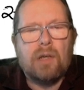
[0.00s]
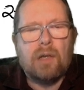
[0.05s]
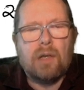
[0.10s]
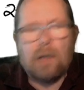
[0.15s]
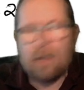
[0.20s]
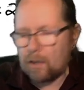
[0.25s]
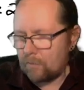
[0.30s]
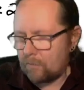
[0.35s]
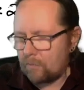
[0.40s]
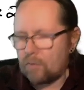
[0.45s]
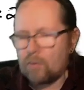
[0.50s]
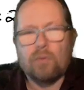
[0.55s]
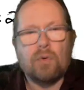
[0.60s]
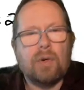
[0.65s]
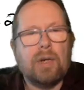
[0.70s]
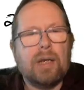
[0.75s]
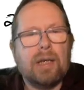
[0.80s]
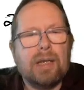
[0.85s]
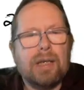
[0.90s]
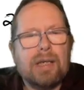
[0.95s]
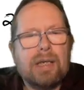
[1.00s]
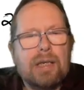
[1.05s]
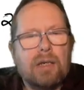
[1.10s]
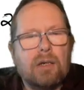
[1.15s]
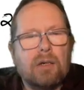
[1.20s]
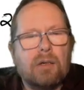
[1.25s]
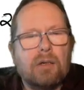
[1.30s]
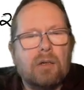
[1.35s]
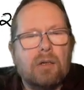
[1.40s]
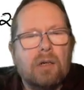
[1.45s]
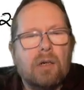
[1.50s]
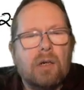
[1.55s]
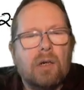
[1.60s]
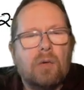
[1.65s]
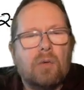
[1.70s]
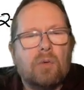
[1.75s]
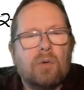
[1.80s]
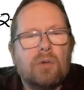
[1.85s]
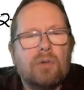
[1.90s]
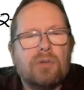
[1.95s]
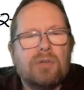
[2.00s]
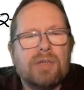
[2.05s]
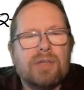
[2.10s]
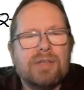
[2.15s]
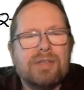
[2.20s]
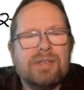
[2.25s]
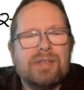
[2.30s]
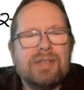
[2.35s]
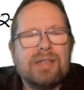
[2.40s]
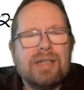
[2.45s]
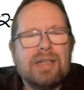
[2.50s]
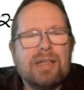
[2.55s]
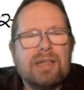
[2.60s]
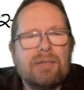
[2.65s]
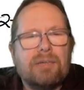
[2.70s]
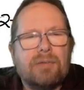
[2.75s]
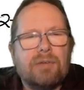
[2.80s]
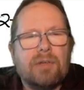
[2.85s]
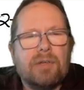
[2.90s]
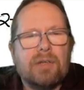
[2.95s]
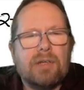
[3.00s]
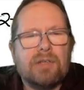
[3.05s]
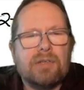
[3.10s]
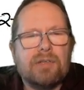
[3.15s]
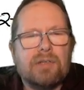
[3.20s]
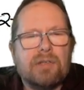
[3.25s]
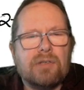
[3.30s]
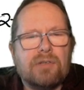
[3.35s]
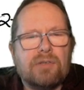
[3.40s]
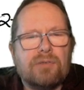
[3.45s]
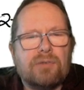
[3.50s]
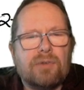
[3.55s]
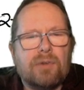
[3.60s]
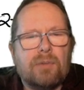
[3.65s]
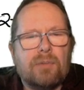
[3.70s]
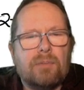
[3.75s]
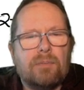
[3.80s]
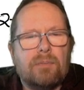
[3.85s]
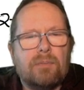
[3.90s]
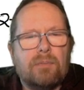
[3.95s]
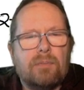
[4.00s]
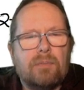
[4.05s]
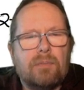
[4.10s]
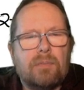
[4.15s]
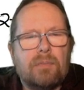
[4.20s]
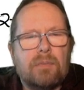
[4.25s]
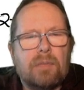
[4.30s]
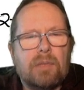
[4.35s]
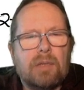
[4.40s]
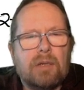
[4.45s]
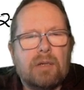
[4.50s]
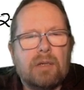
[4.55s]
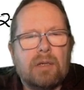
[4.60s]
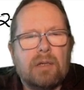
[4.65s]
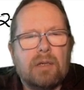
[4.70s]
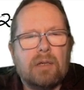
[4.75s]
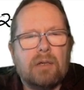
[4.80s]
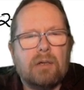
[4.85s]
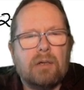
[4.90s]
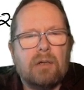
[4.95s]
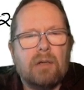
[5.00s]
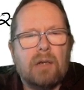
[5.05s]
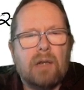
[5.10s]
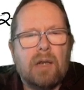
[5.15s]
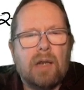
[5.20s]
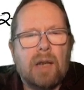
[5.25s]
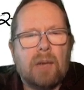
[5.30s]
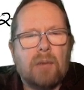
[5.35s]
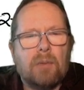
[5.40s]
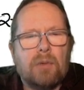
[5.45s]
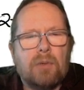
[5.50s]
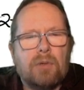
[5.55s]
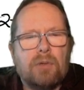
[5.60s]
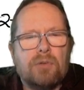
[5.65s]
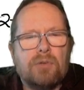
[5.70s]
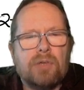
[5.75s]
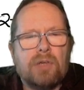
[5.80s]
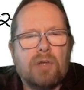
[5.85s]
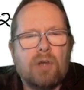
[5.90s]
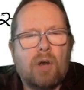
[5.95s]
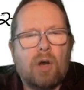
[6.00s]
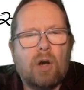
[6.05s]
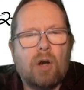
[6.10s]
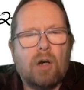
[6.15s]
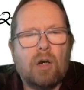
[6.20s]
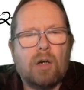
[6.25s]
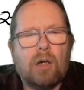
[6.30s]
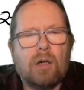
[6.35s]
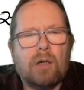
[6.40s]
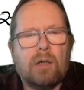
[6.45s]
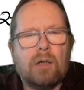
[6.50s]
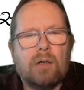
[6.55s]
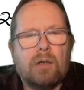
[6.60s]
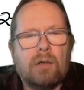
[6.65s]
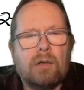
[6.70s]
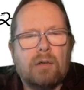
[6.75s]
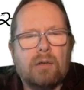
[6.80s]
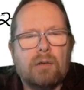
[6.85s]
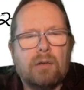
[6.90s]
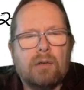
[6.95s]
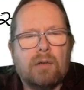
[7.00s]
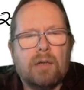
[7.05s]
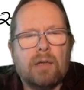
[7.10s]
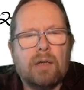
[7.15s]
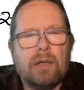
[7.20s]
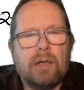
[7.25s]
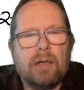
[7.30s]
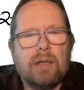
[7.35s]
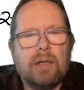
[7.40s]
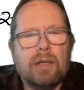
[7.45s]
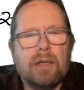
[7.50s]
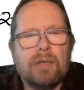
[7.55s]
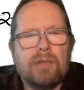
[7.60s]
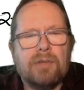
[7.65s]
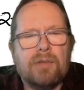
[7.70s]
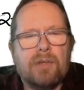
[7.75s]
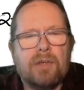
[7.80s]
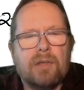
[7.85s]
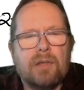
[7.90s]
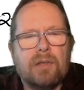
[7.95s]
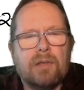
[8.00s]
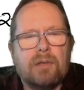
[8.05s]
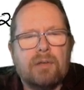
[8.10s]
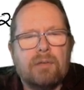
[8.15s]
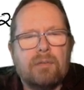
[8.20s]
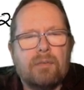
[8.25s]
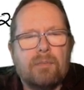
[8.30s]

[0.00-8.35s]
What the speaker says: of the ring. Here, we're using z for the distance from here to here, and we're using r as the